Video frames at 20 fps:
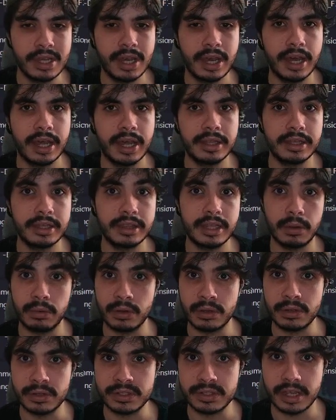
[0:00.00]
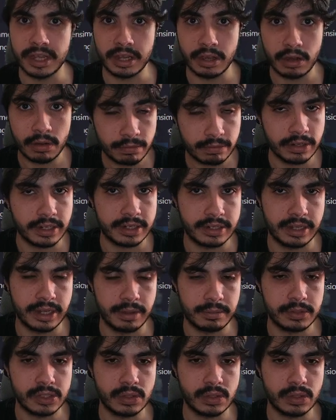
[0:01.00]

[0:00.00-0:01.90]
and there was a conflict there.